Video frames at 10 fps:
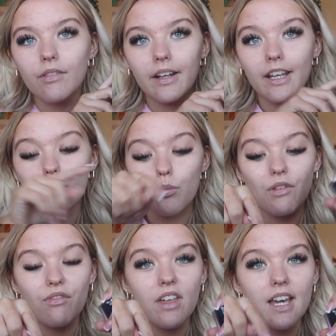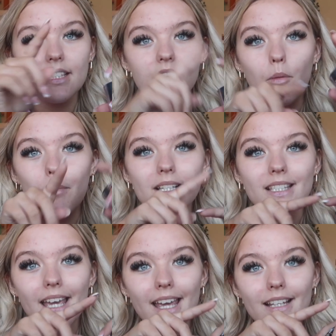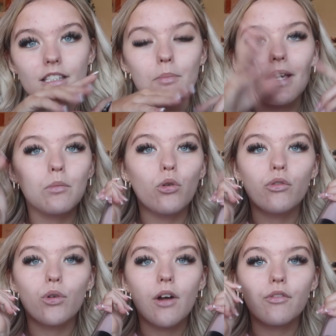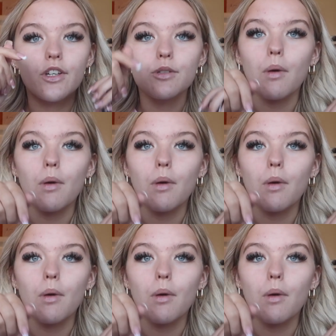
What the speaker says: foundation with this and I'll mix it in to make it more full coverage.